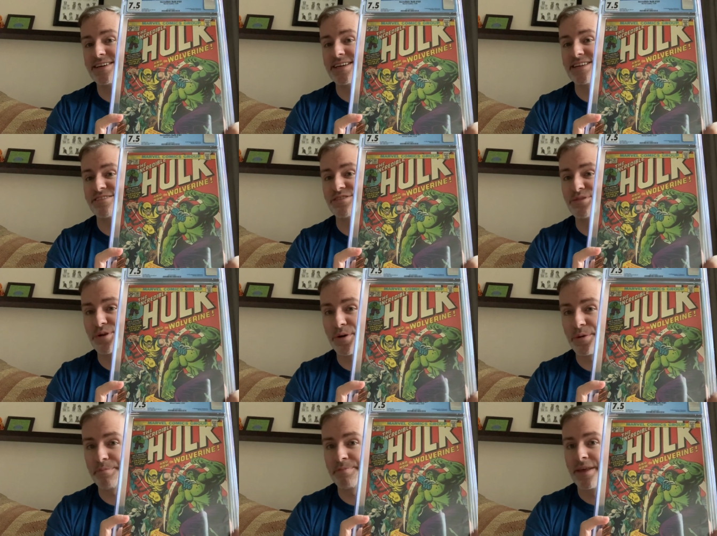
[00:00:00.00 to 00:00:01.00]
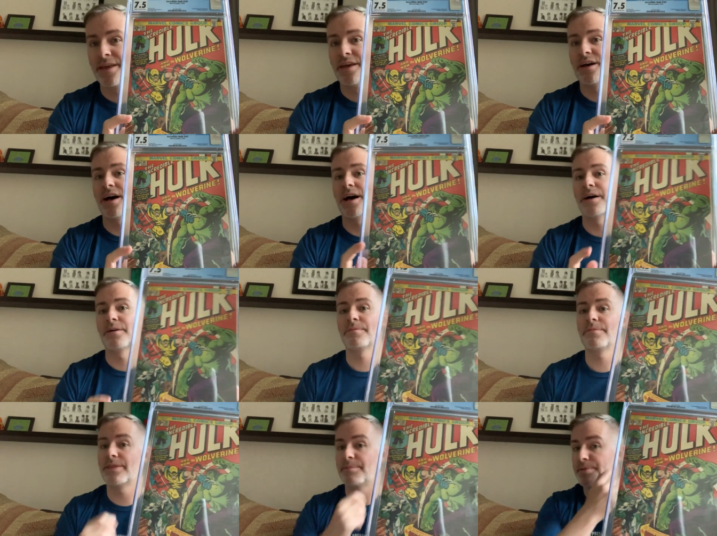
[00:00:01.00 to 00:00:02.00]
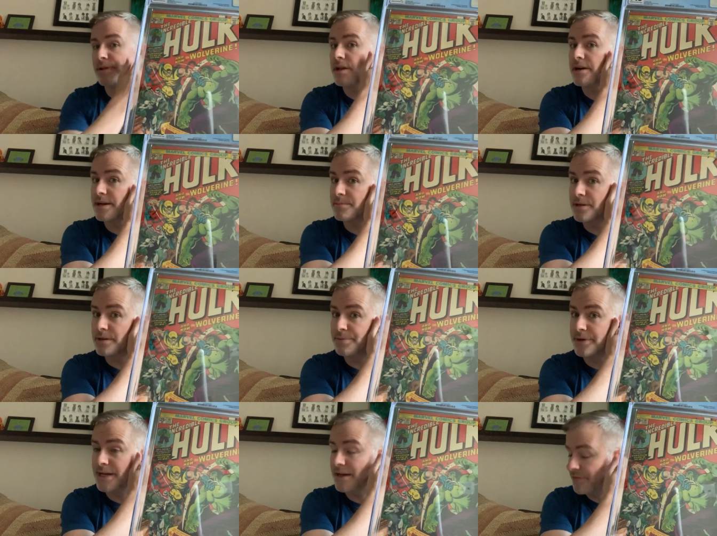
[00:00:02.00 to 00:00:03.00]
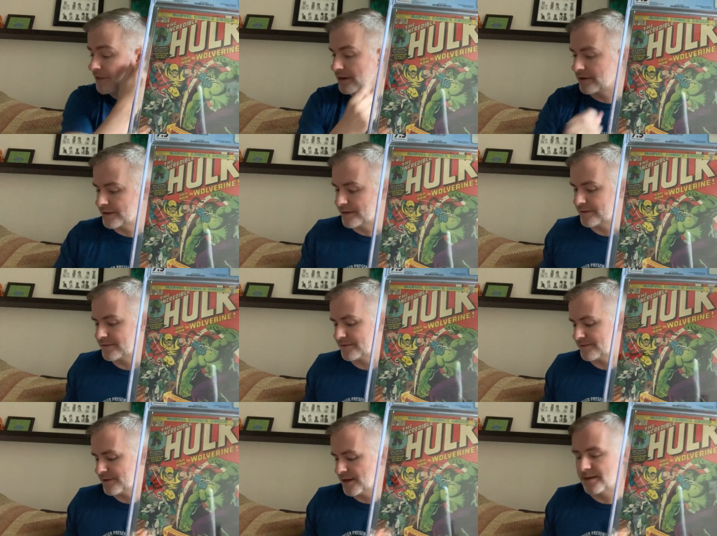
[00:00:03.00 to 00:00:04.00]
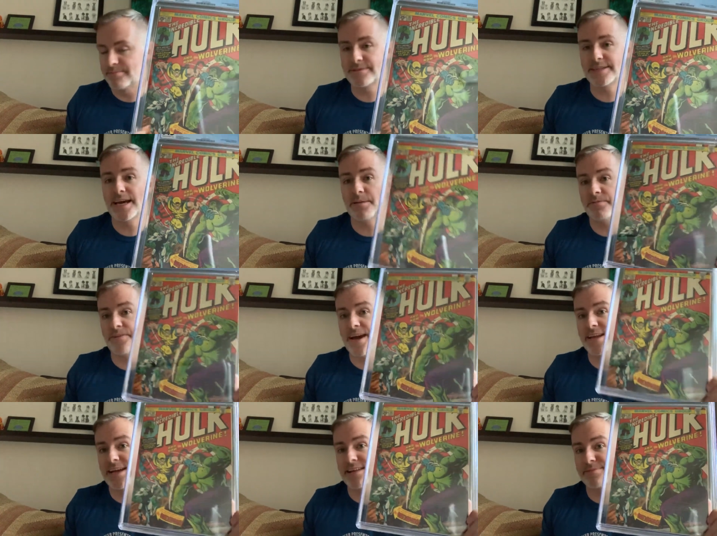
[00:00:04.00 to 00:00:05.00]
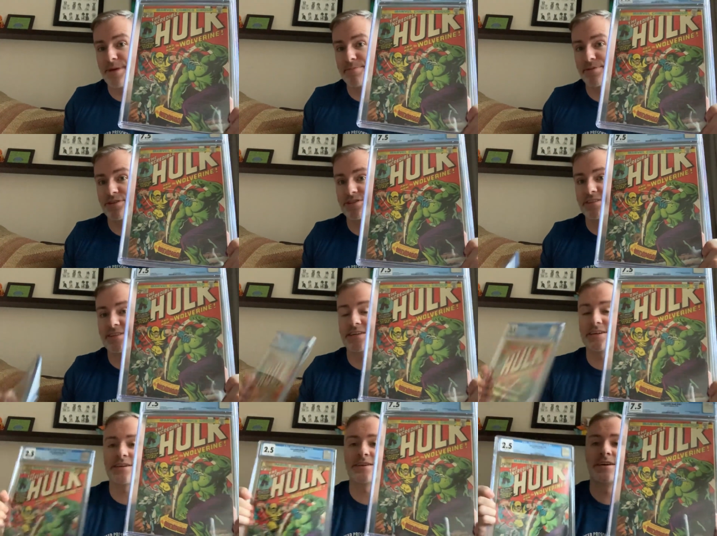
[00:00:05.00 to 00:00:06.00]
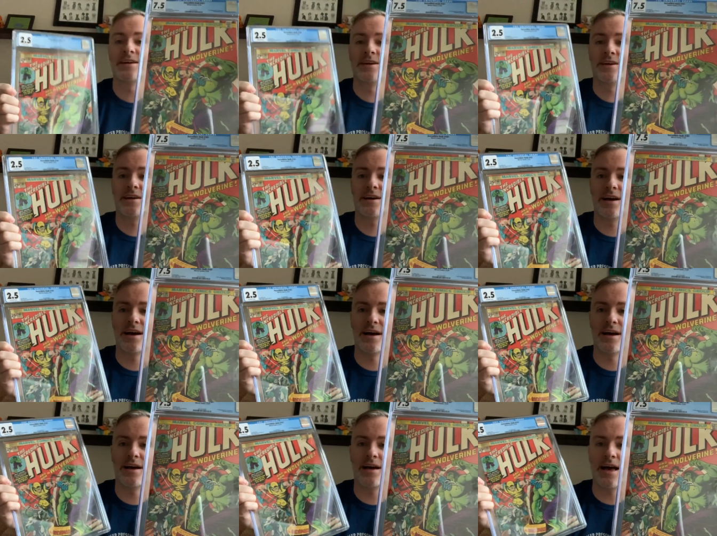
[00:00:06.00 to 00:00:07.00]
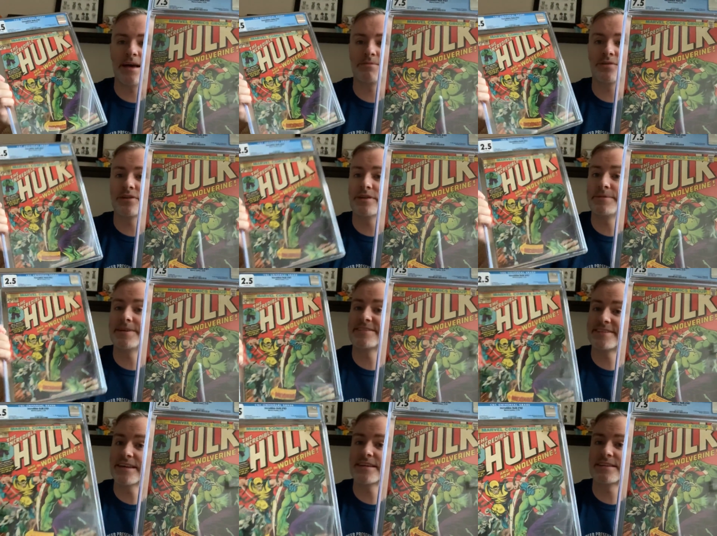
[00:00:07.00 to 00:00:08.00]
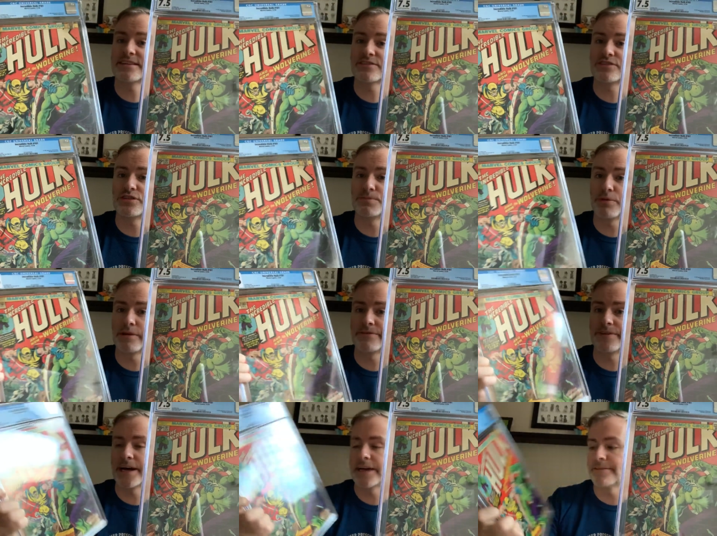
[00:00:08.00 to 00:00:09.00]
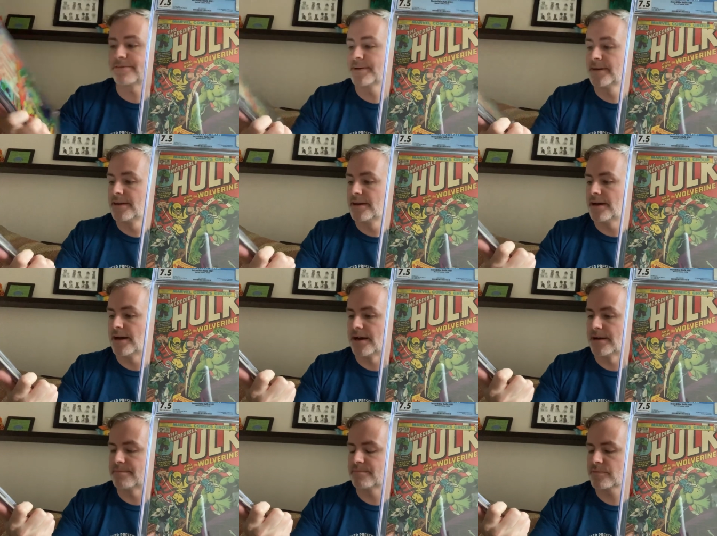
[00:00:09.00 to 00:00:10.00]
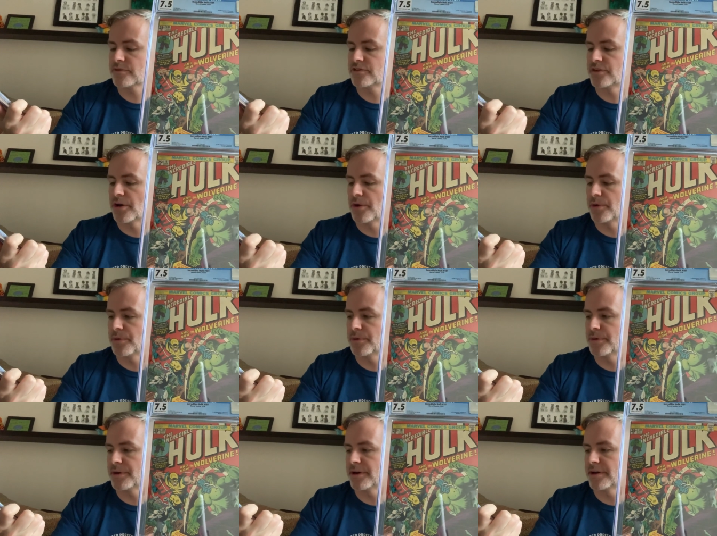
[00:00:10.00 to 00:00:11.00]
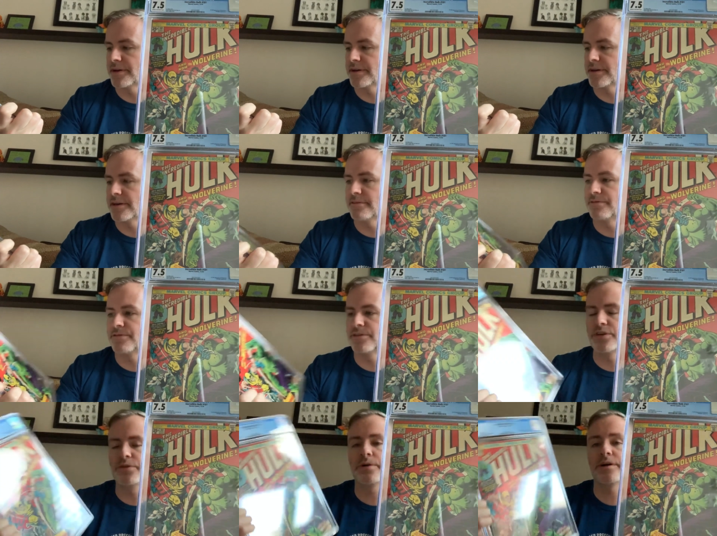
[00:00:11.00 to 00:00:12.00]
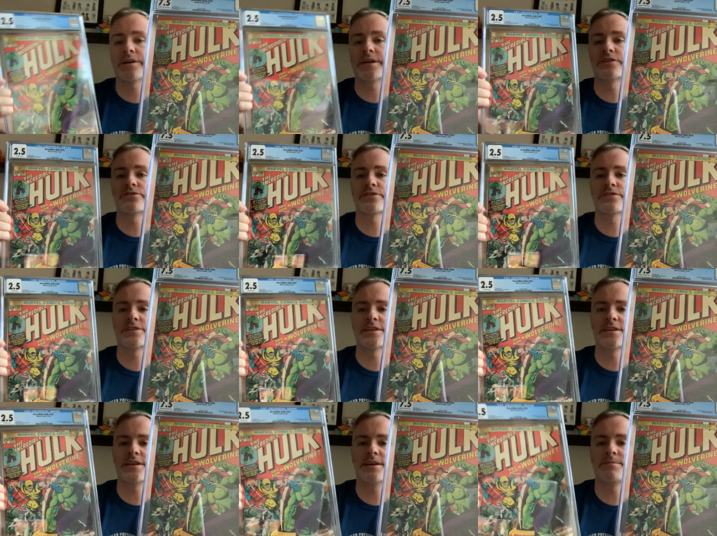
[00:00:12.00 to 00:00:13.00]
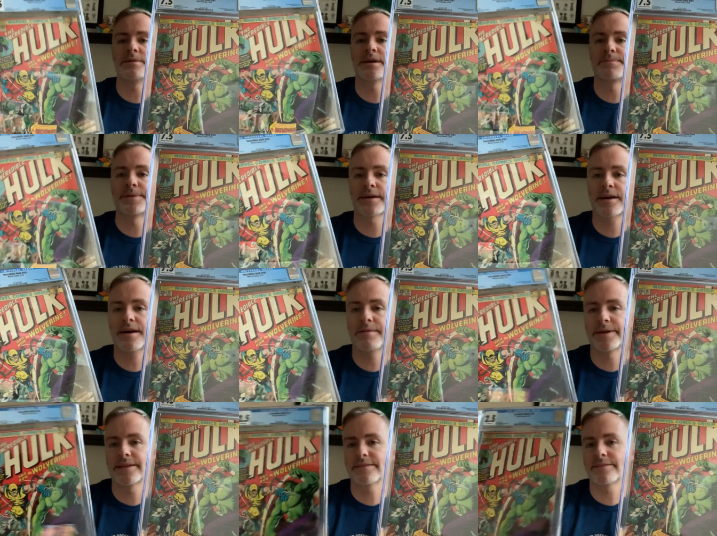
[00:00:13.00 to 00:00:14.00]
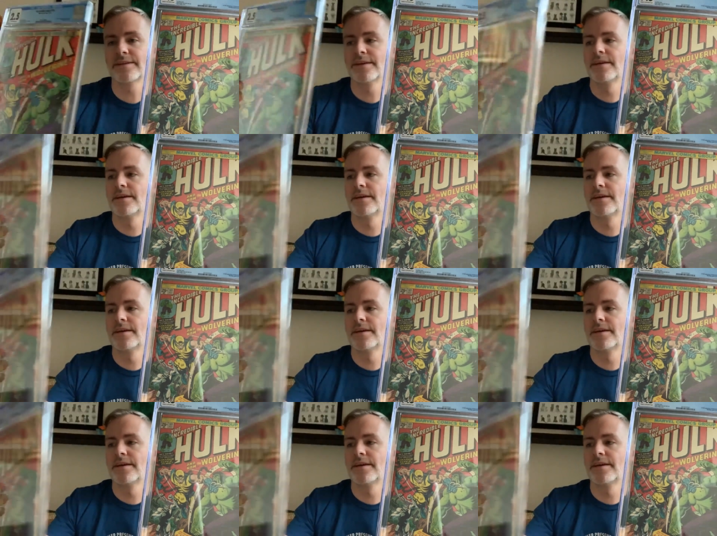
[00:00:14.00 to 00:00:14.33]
in its new home. The plug I'm going to put out there is to help finance my purchase here, I'm going to be selling this 2.5. So if you are interested, hit me up in the comments.